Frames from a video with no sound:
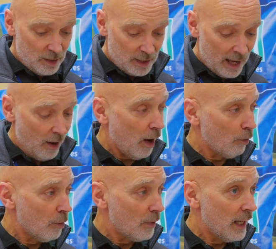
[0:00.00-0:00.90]
to get
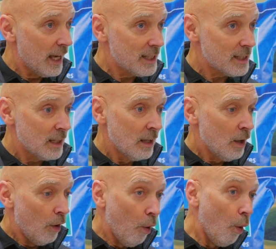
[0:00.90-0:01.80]
higher up the list,
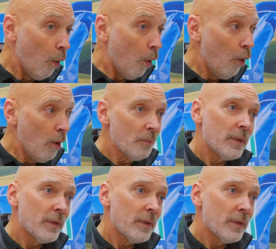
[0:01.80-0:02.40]
or